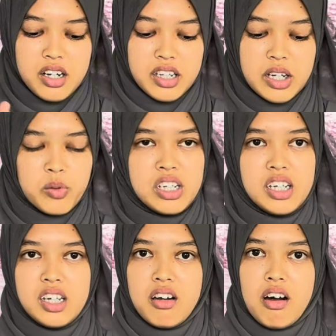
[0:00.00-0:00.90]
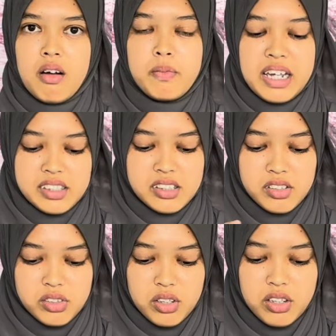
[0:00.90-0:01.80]
equally in all places.
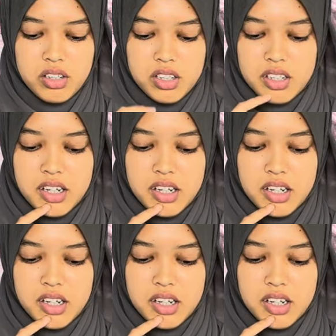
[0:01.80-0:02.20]
So,